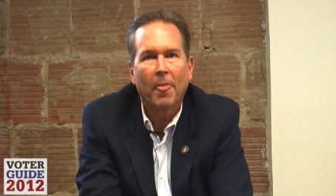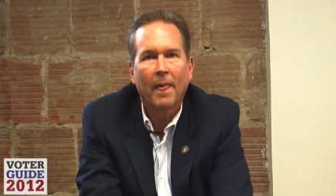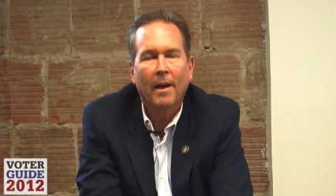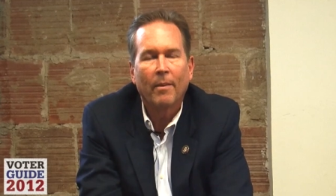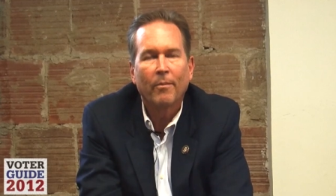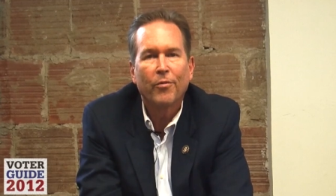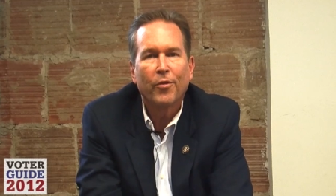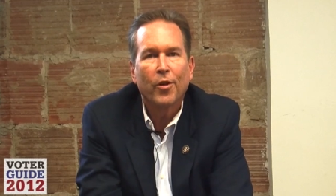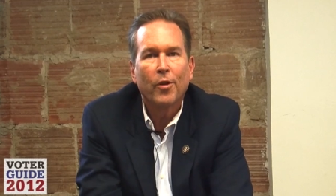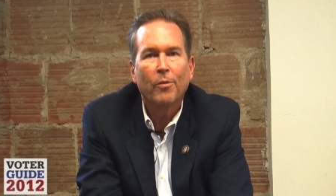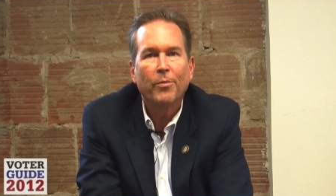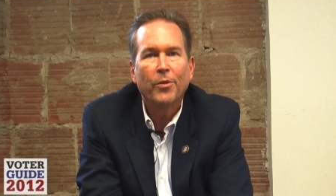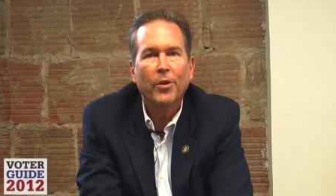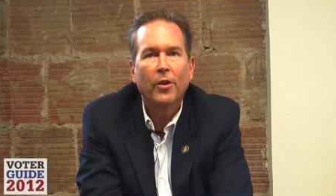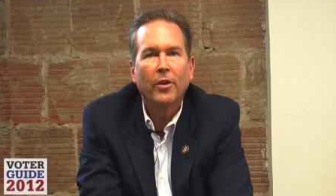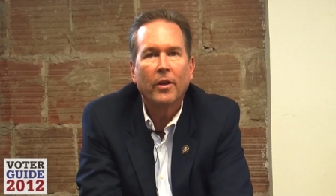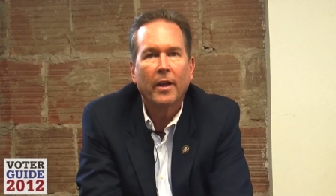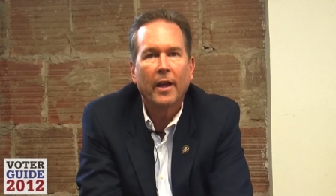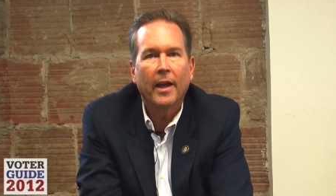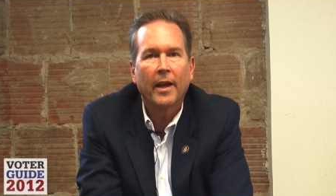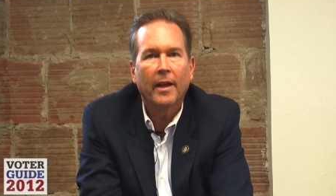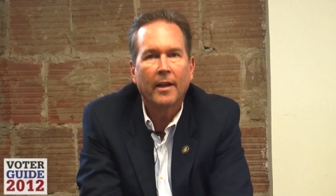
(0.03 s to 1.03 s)
I'm Vern
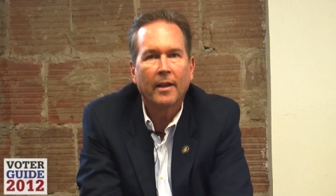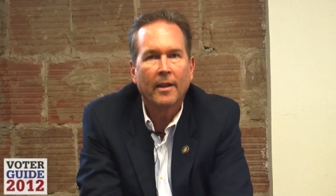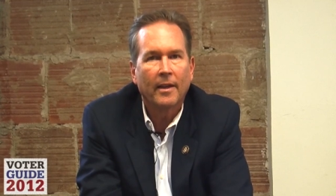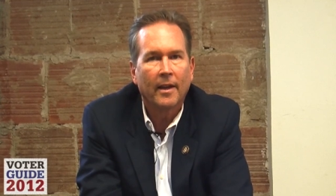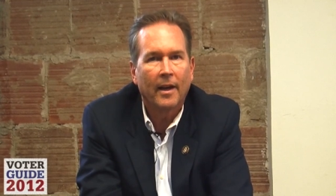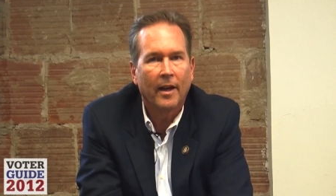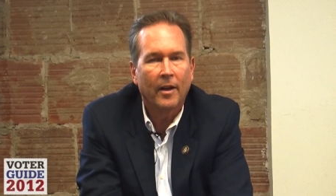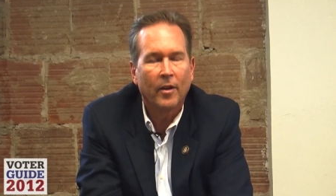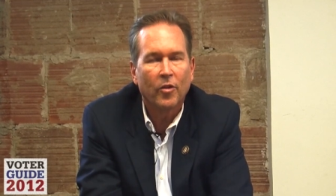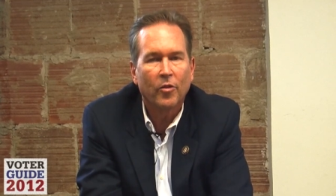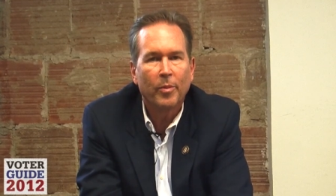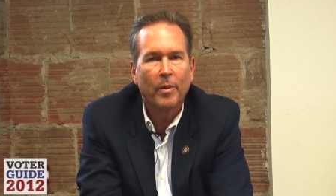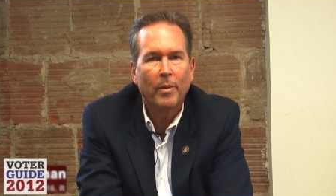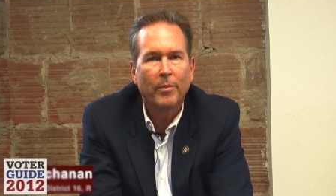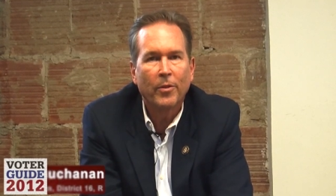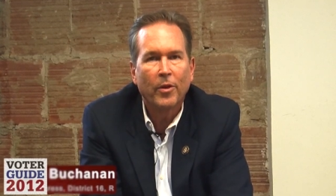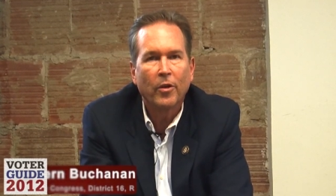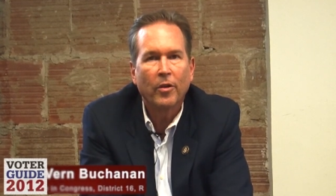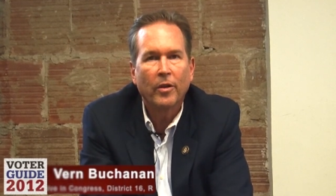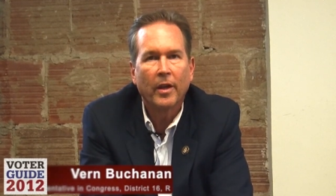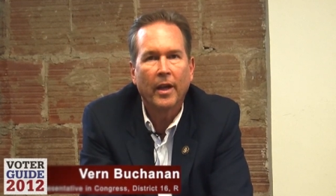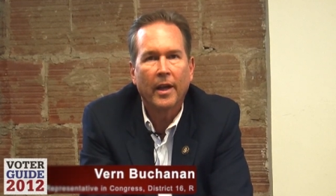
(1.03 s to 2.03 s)
Buchanan, Congressman
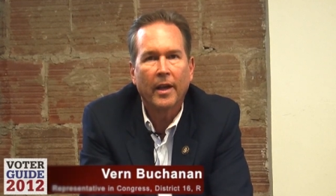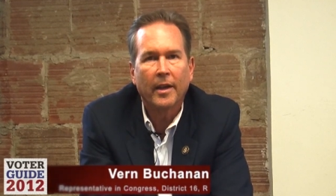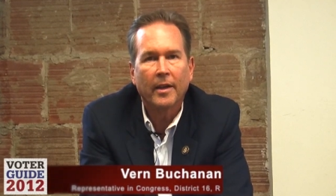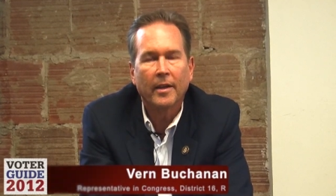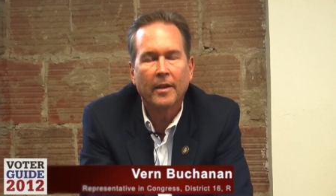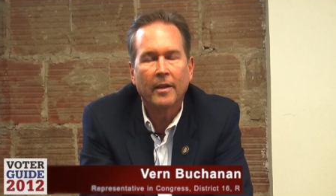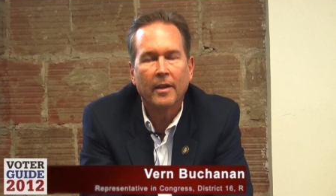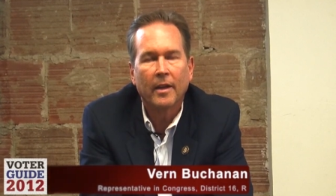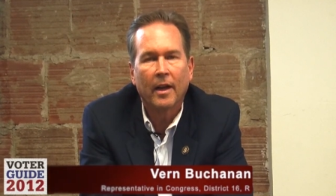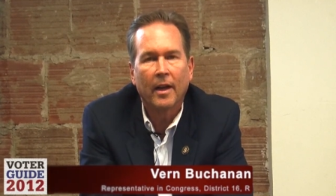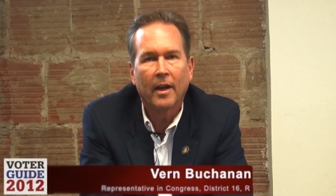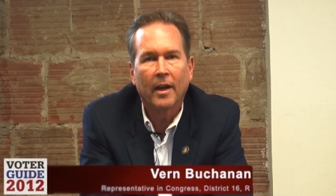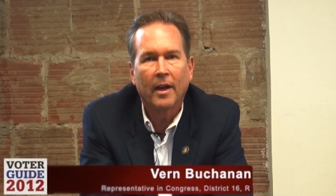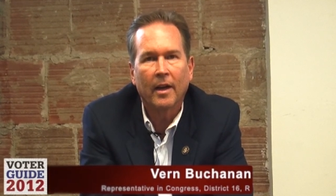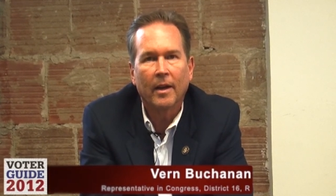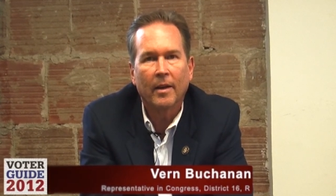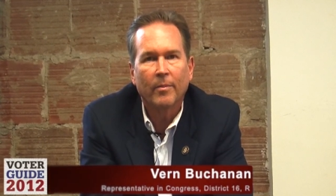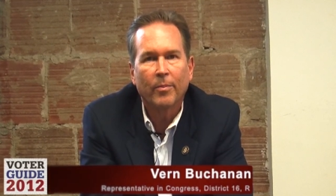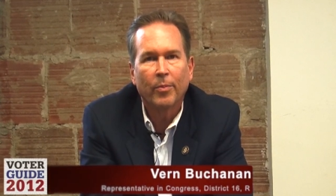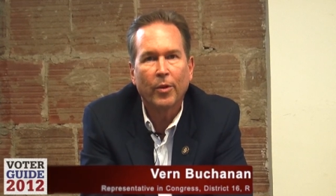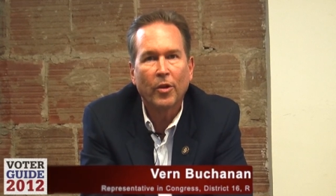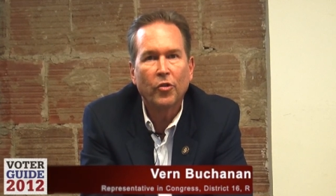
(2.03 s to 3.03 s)
Buchanan.
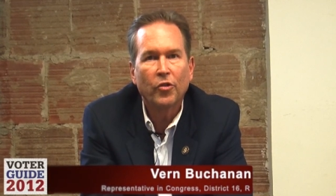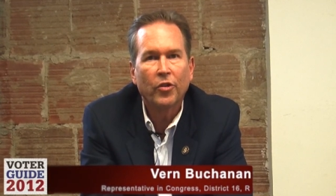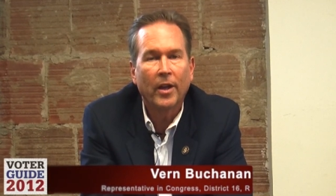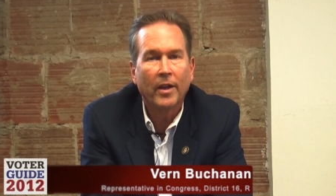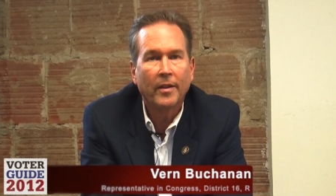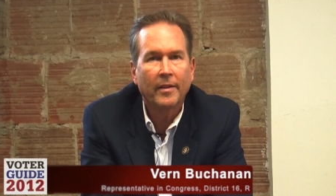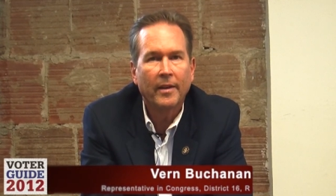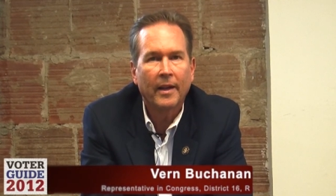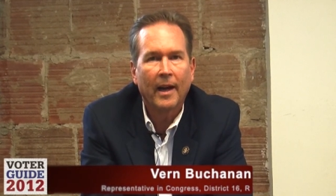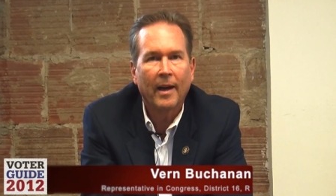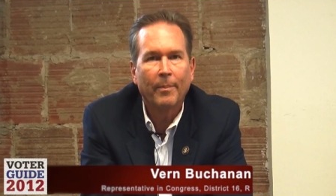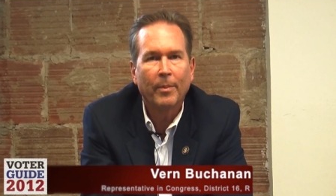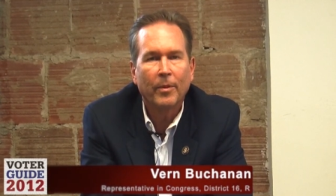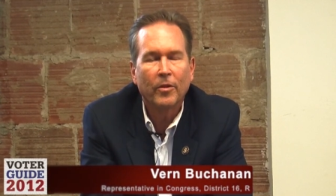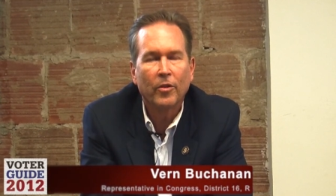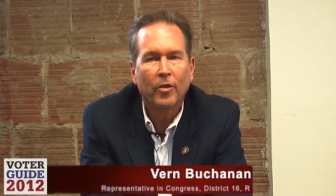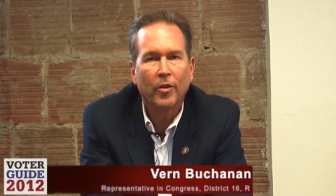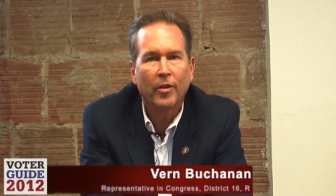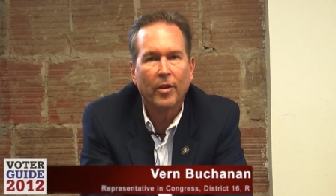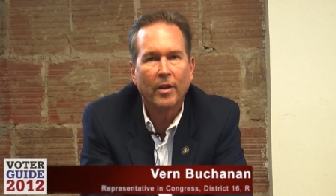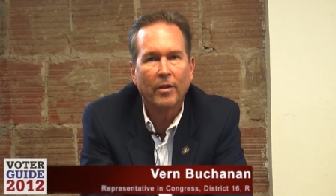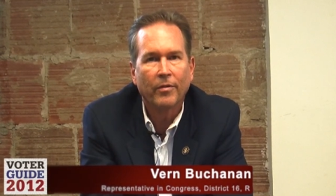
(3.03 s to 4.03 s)
Uh, I appreciate the
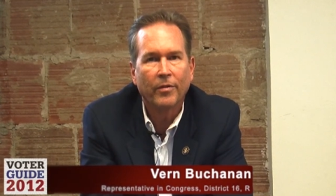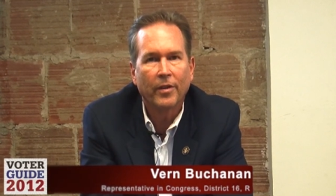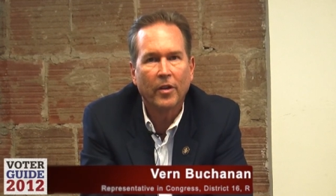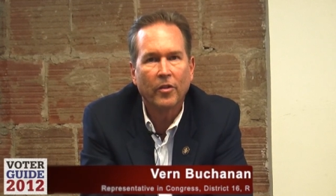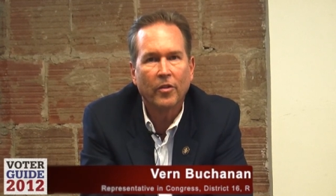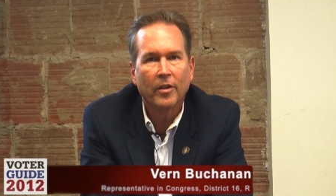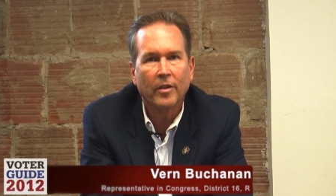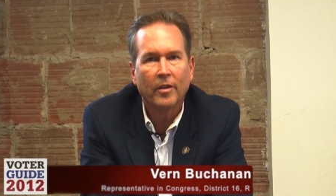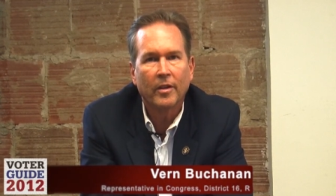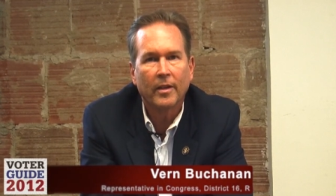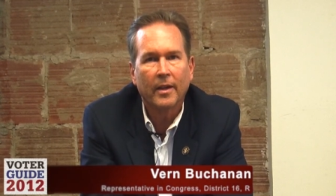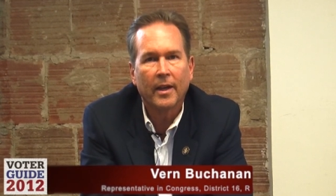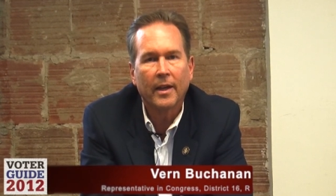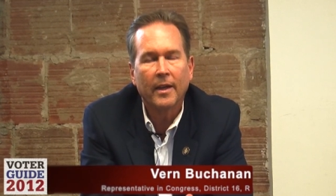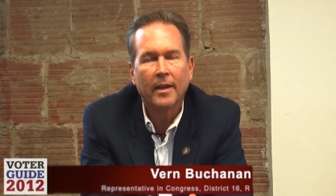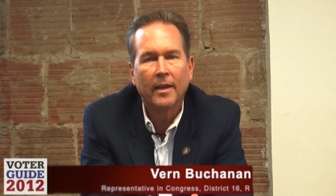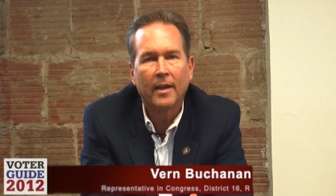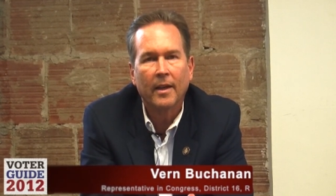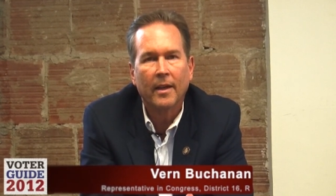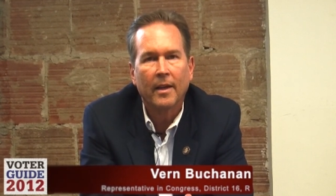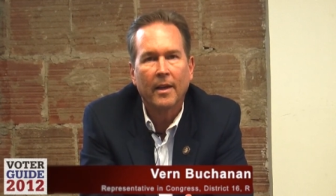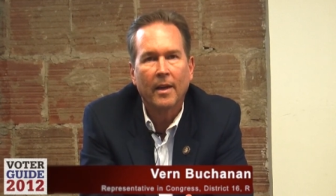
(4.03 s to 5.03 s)
opportunity to visit today.